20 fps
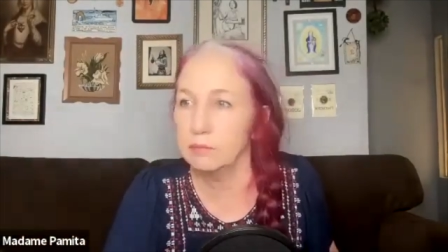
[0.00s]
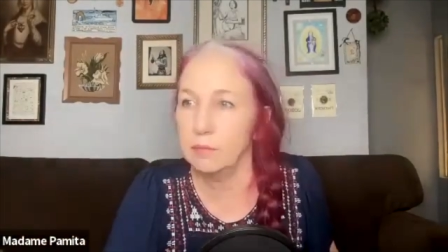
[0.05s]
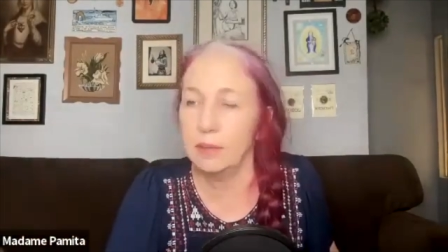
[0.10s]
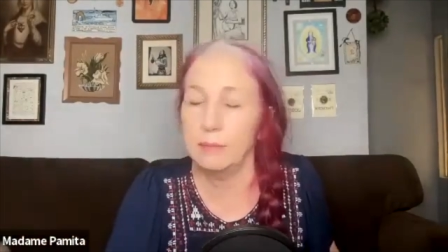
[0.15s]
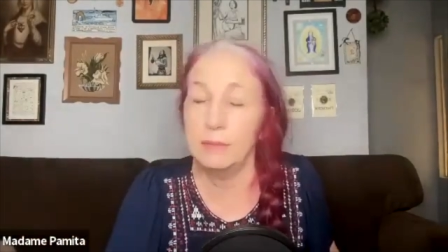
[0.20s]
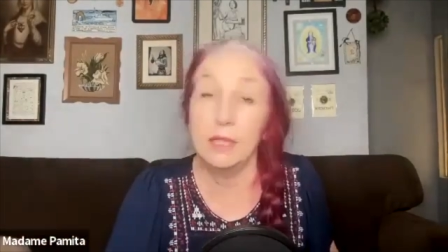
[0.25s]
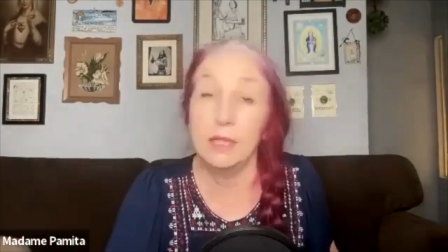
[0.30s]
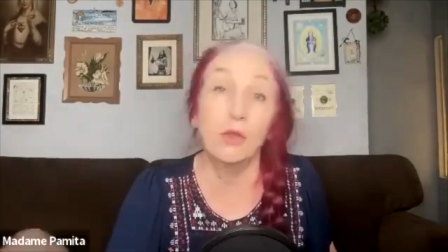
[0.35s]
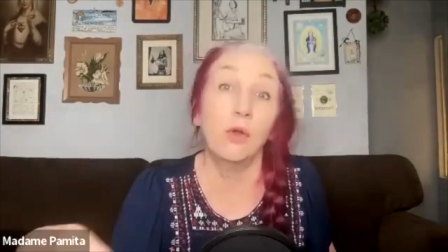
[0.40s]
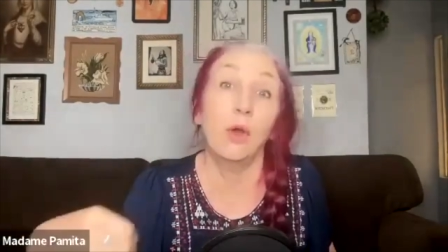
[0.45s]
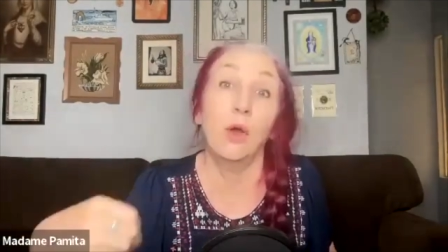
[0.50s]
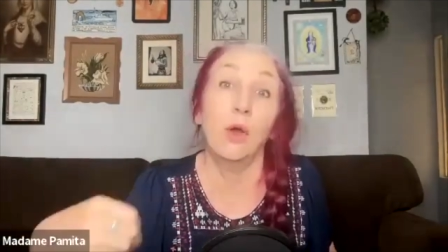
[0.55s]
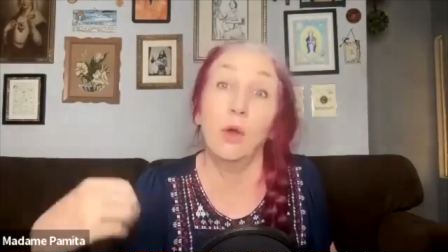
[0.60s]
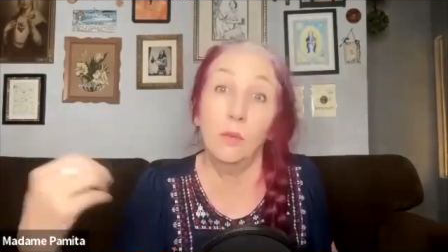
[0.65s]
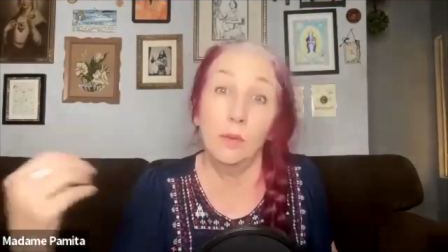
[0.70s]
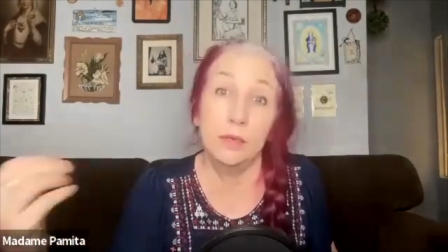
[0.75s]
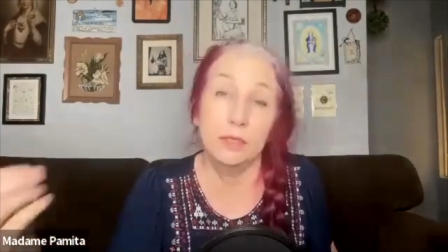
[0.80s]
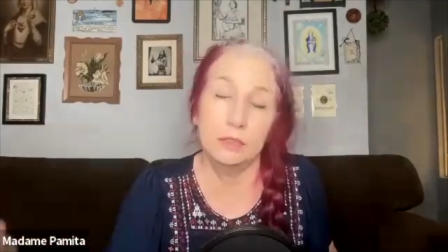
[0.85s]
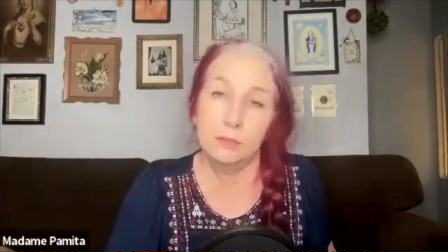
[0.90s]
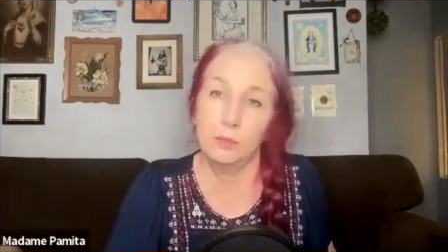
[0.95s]
maybe you're
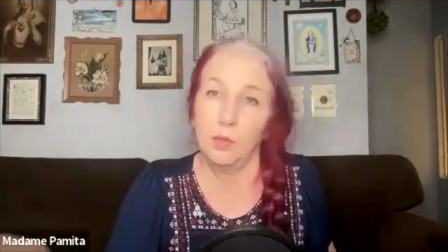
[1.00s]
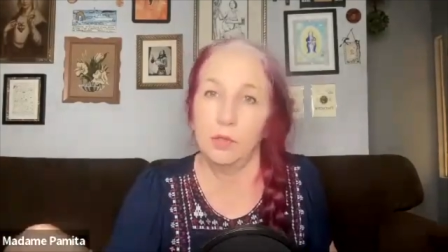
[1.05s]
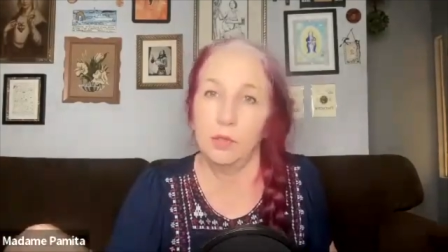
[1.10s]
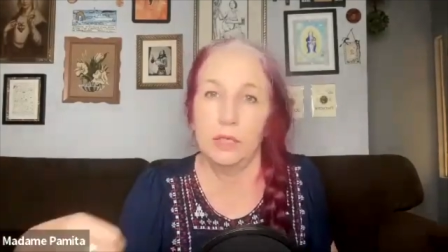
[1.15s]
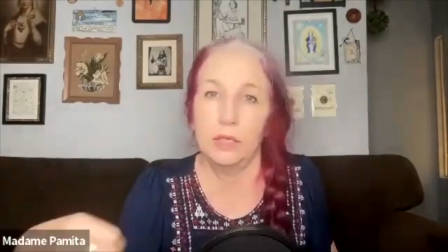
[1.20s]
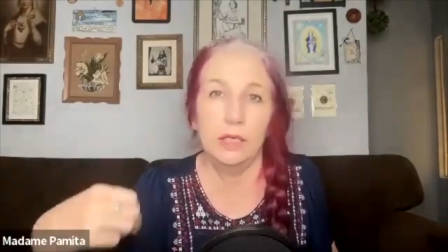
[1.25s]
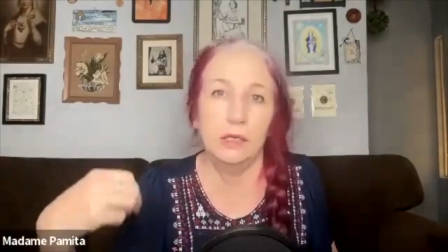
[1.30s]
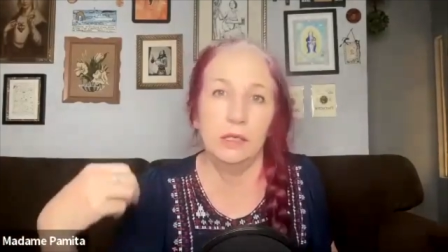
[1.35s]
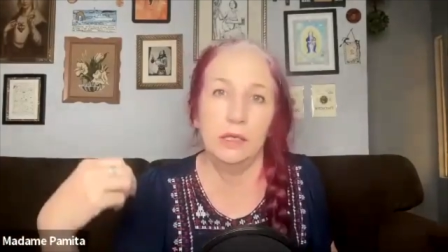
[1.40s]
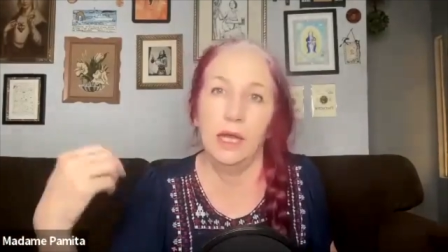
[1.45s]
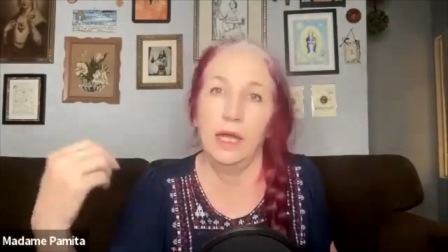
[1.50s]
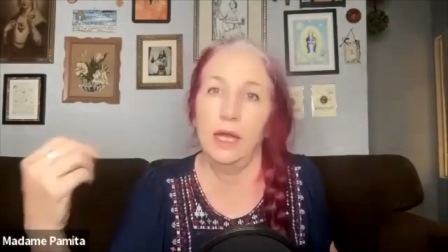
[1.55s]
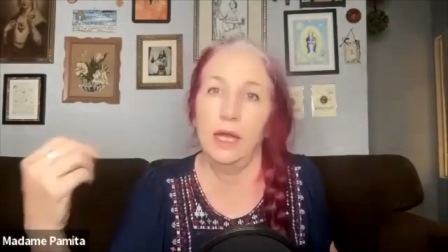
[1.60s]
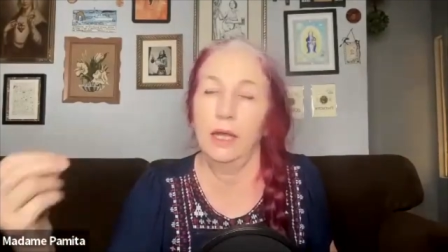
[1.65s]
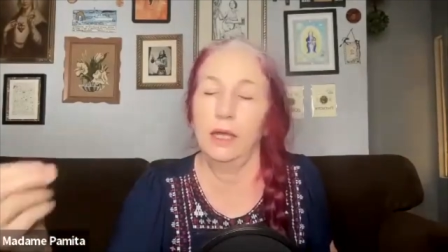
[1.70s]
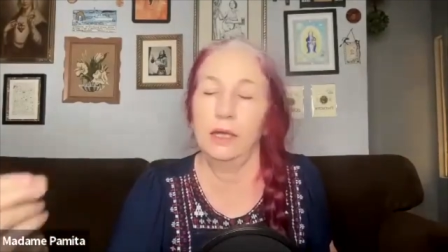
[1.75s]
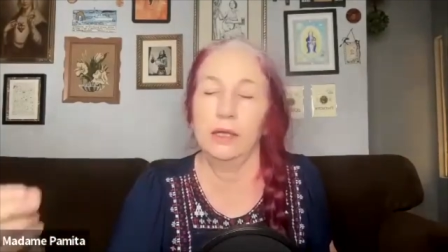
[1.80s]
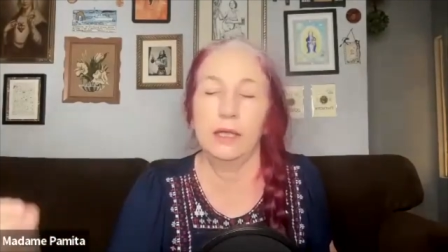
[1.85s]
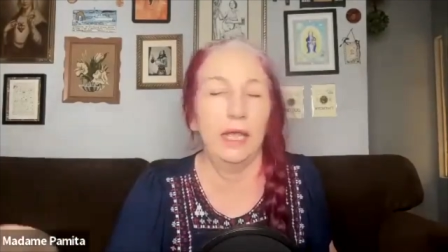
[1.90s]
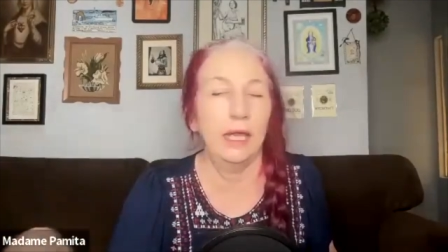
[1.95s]
always burning
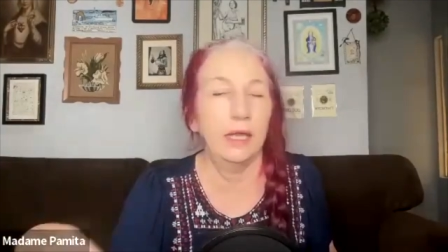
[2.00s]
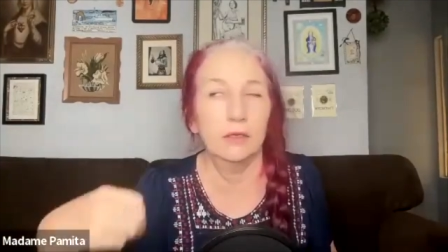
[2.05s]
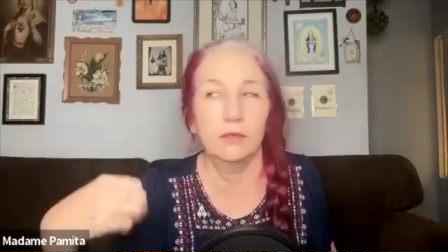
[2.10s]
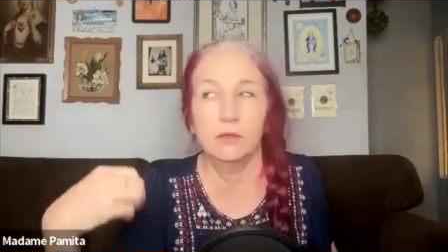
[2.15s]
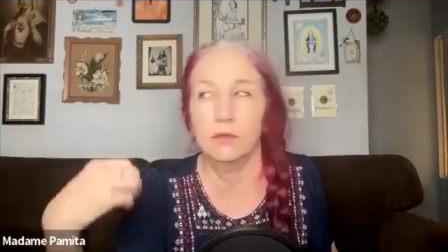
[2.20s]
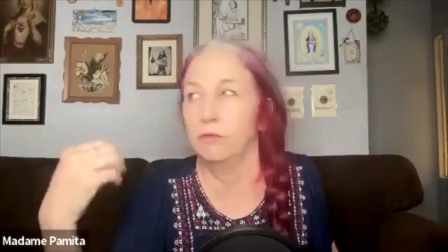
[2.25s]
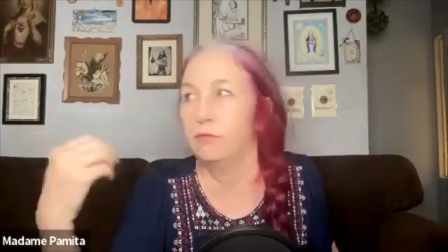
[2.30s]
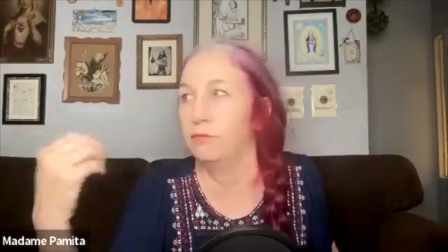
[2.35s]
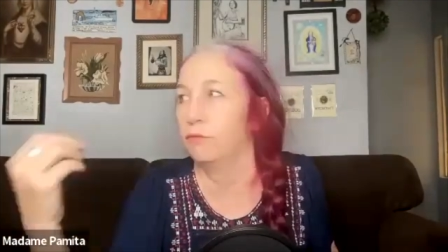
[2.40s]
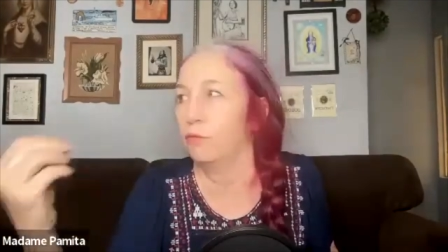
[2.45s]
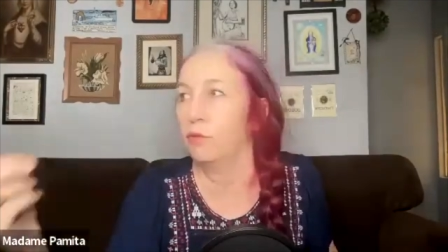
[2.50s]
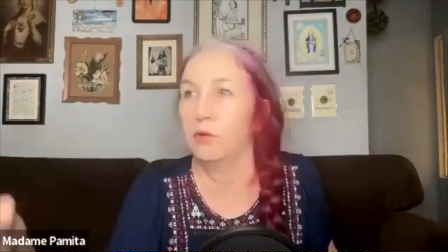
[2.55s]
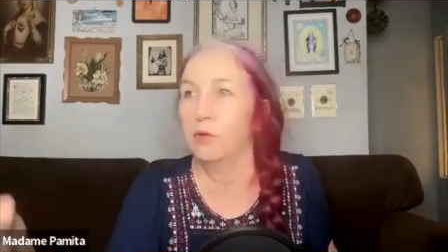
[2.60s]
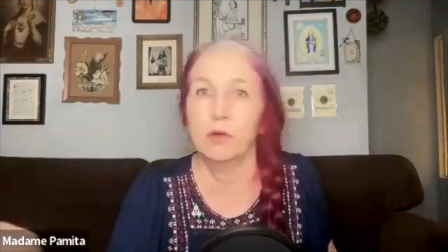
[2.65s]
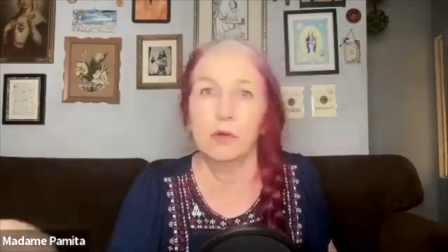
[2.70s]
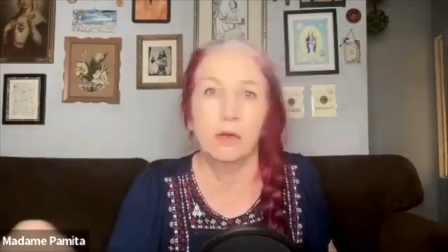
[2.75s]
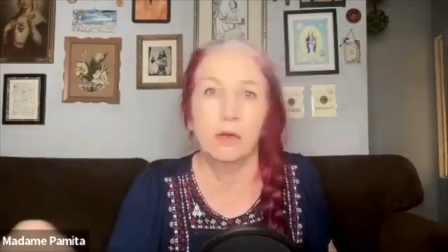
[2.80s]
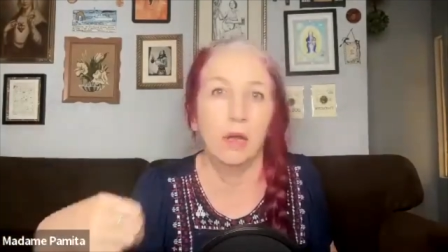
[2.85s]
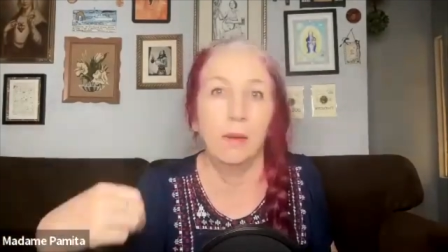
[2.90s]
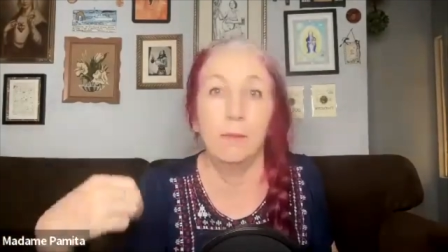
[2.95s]
a candle
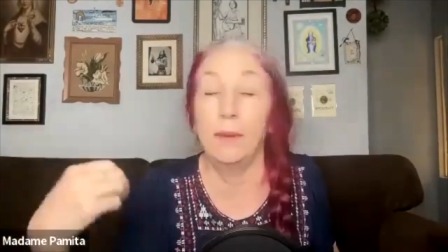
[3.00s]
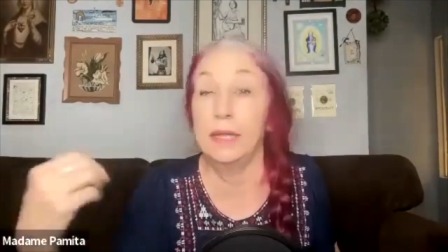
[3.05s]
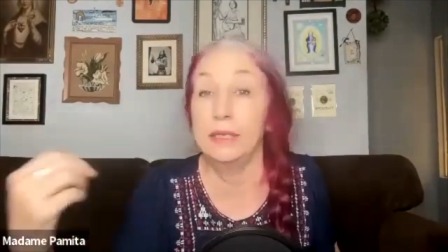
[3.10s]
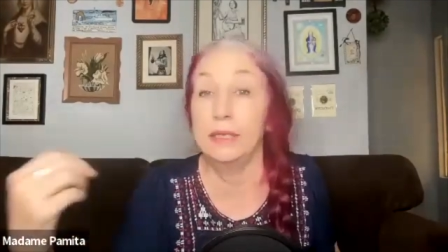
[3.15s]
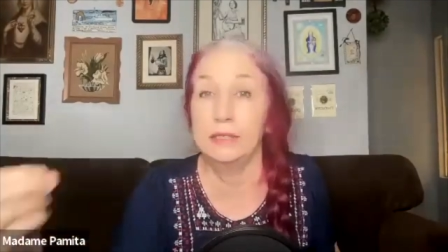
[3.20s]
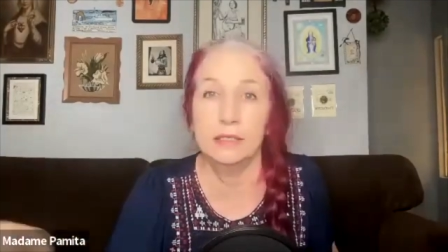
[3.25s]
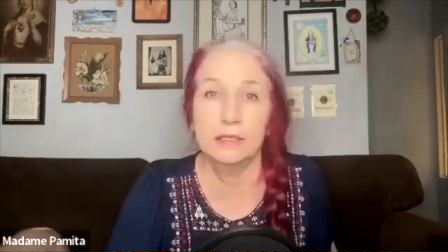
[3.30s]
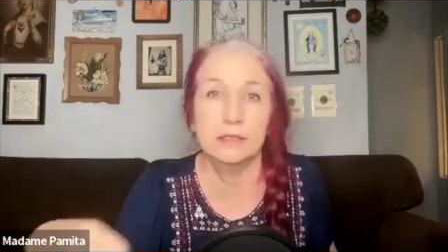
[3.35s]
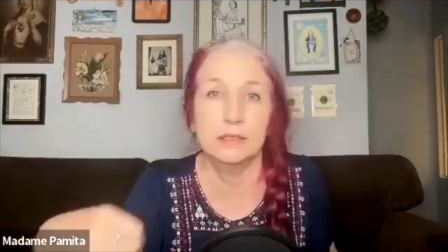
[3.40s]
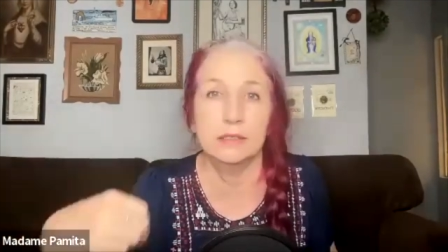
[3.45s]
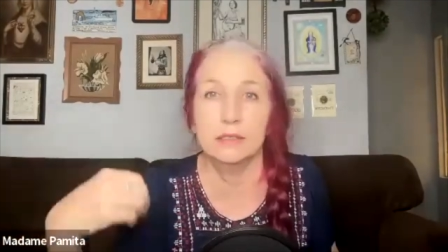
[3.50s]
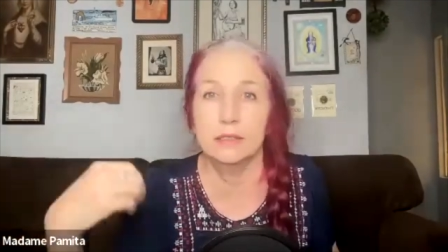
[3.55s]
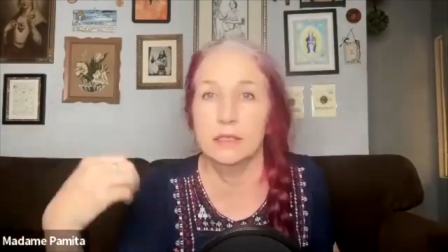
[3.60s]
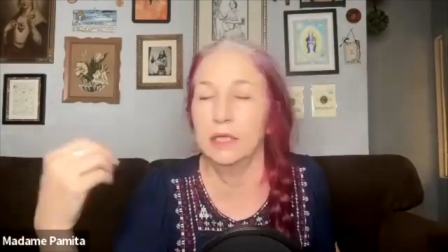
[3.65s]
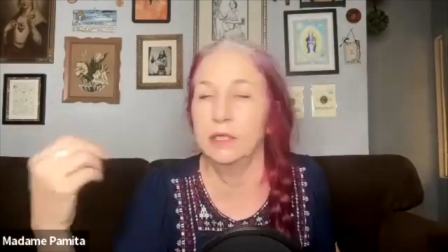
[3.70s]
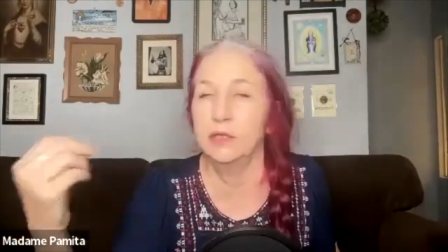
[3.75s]
for abundance